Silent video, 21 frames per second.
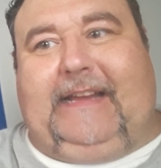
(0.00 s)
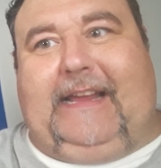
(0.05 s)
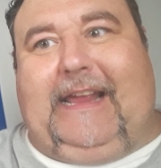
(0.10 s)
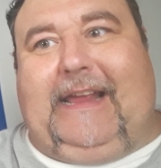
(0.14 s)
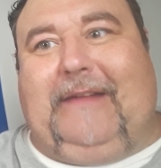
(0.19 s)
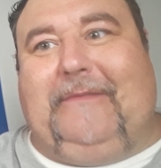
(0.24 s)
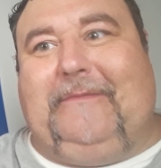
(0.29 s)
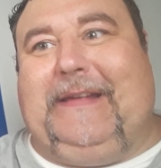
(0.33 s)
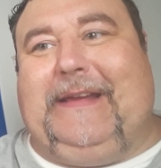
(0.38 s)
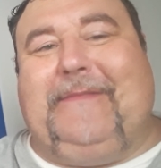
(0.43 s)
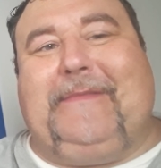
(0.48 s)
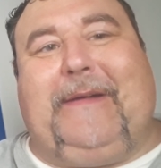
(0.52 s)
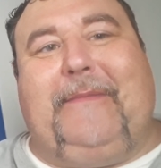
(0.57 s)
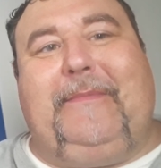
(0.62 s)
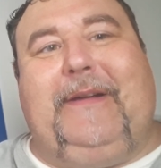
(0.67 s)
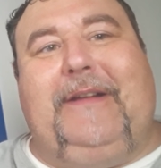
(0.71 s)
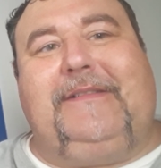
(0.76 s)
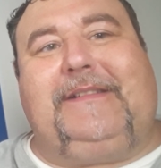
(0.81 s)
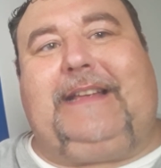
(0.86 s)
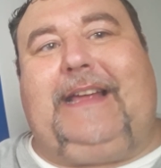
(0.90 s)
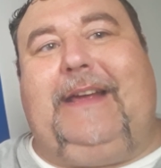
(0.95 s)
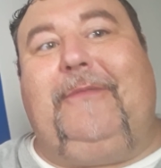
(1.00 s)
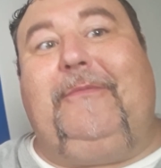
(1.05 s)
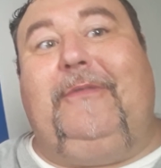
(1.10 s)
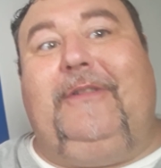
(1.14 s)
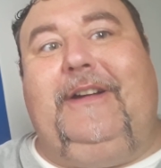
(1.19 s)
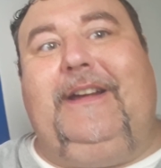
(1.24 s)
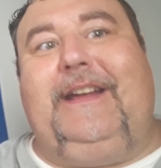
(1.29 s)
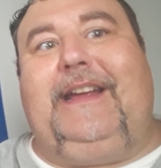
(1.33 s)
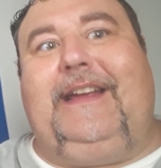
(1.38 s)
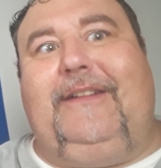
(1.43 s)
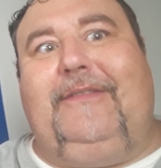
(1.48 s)
And me and my buddy was like,
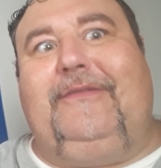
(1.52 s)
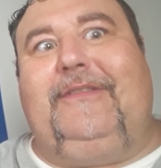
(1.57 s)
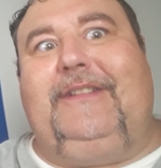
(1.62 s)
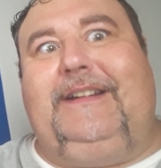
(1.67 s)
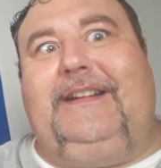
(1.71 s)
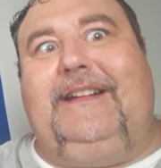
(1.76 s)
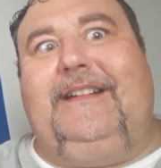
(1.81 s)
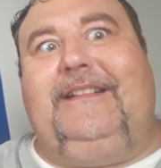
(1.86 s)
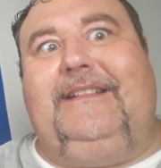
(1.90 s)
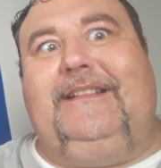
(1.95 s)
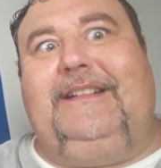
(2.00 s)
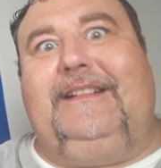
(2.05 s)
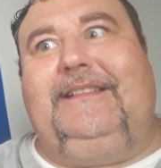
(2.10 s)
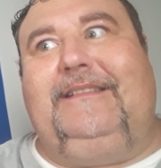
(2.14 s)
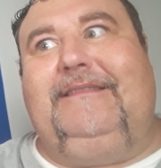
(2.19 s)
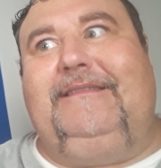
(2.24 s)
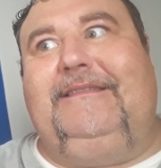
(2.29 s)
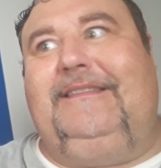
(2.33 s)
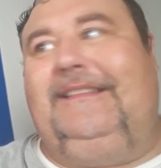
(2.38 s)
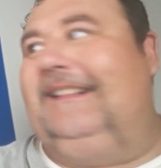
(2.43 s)
what have we done?